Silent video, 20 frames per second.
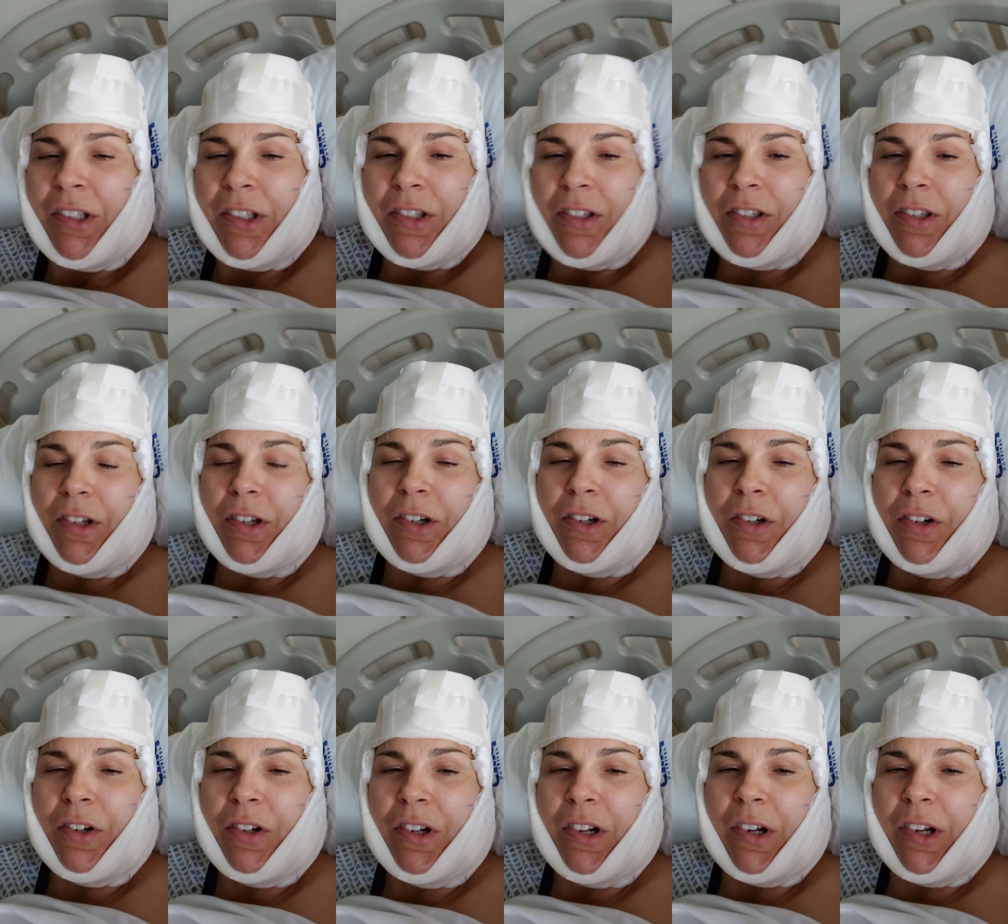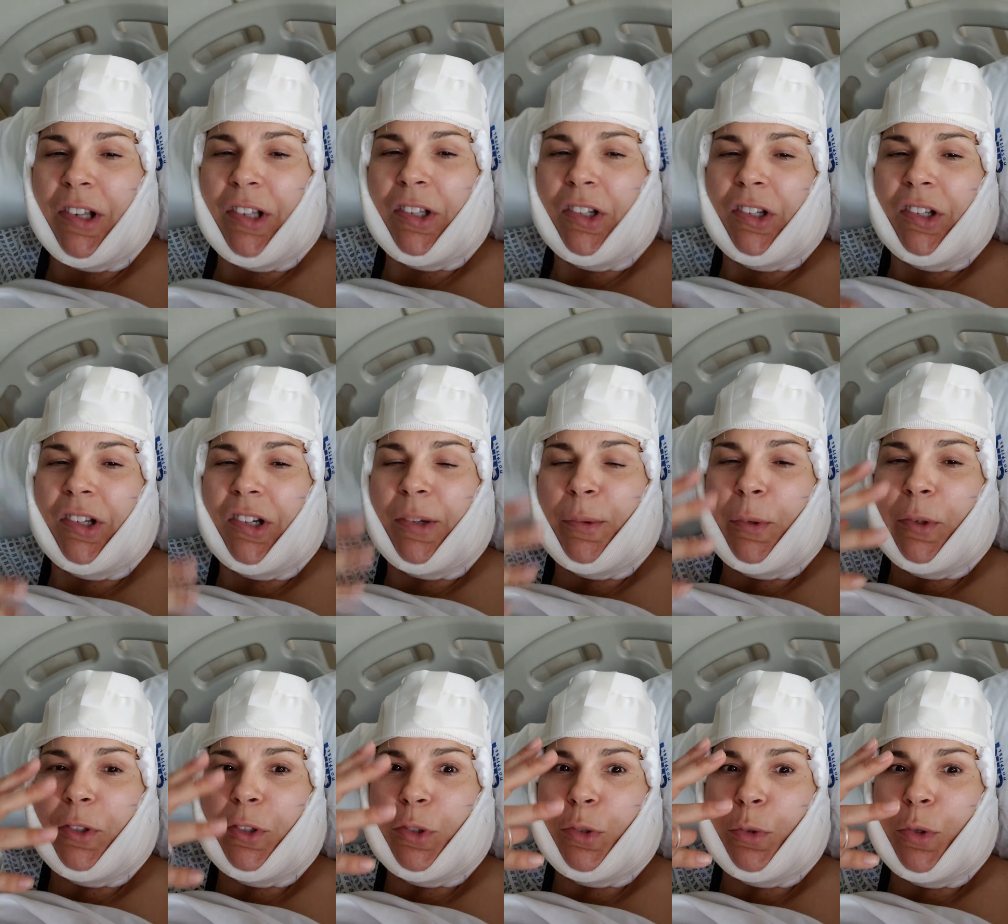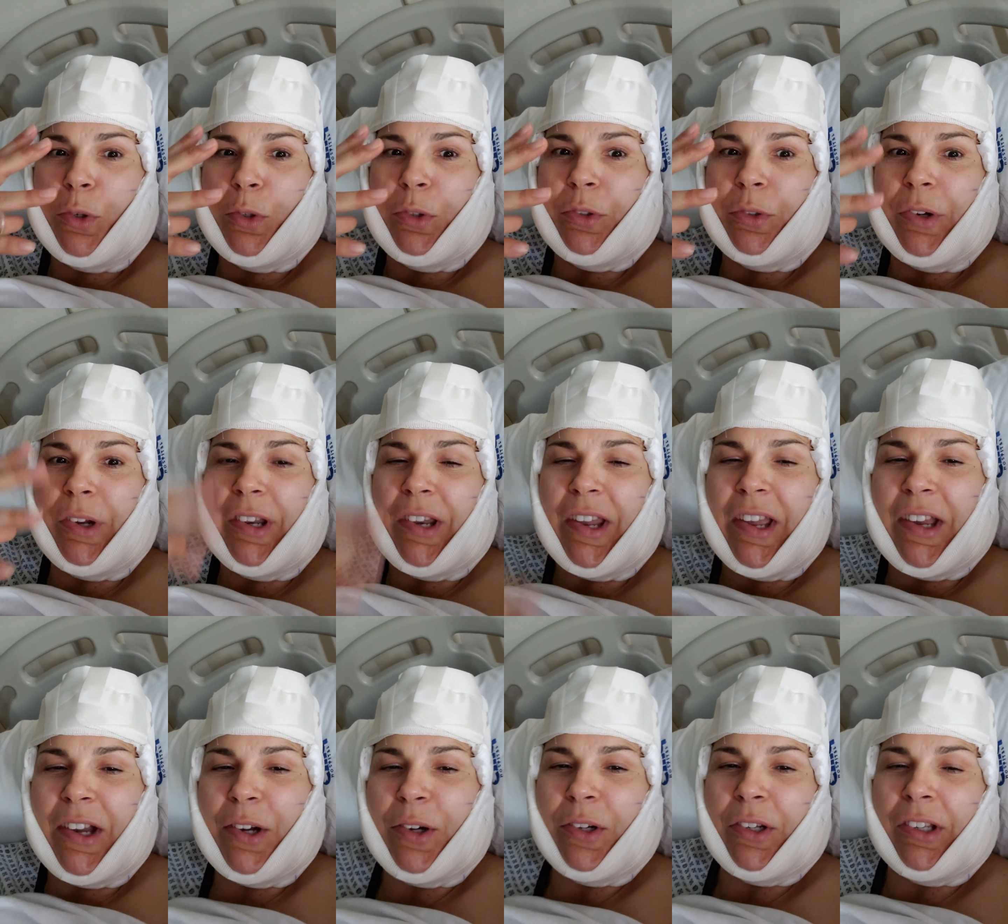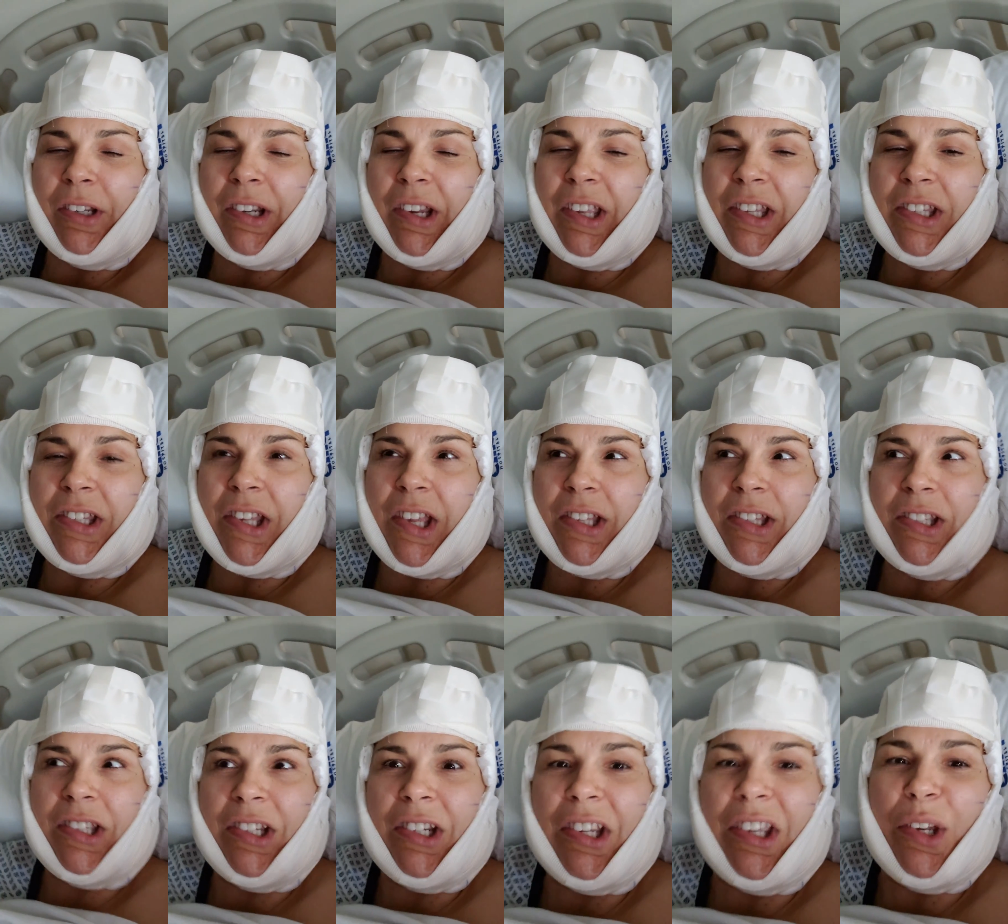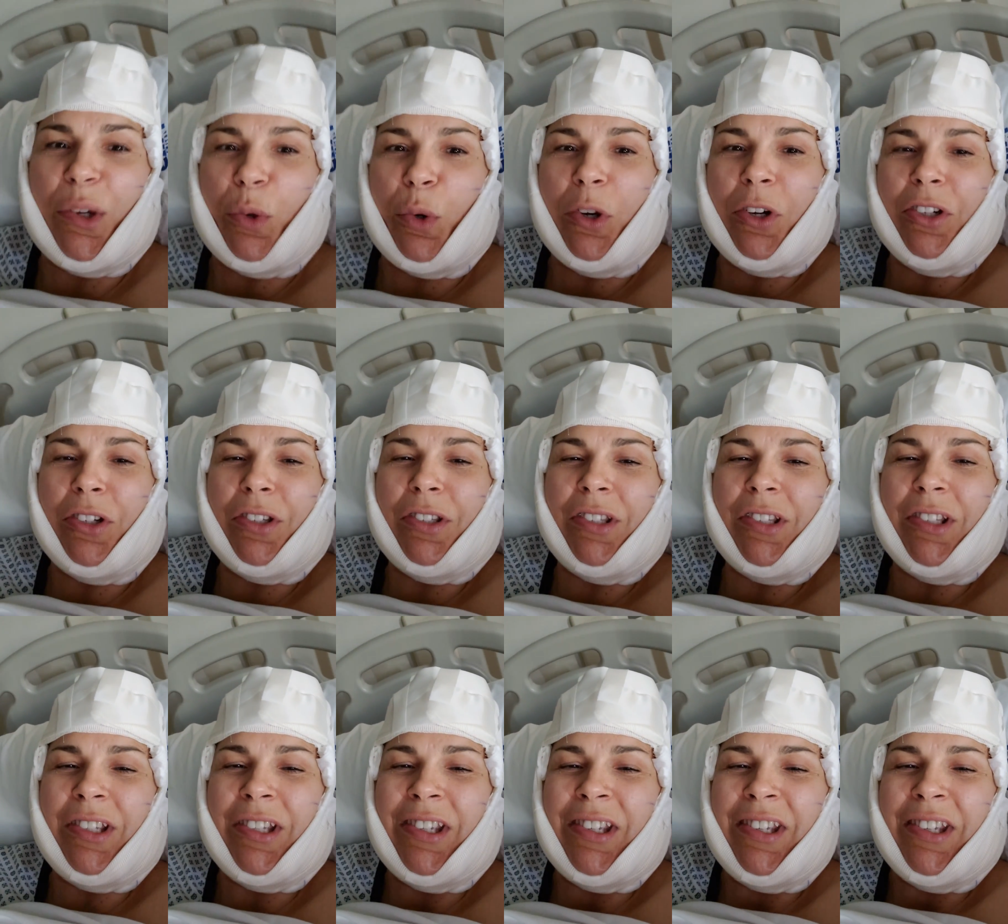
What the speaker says: So I look, I'm all swollen right now, and I guess that's gonna get worse.